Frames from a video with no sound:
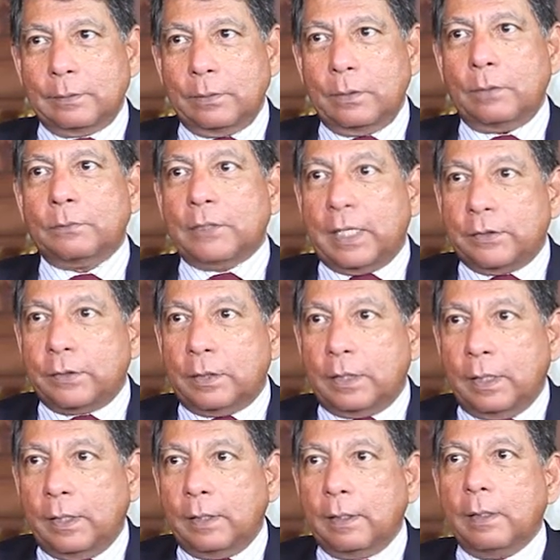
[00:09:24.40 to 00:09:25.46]
of such a
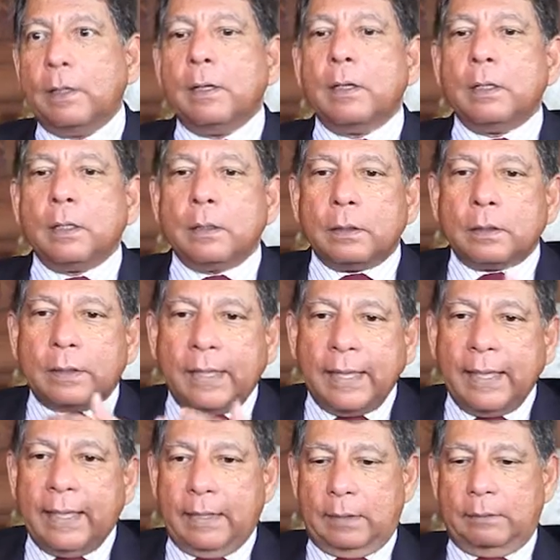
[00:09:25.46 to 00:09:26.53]
thing
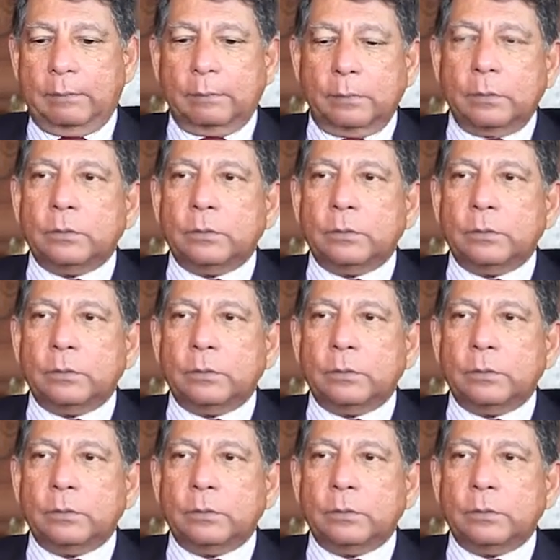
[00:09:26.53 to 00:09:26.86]
can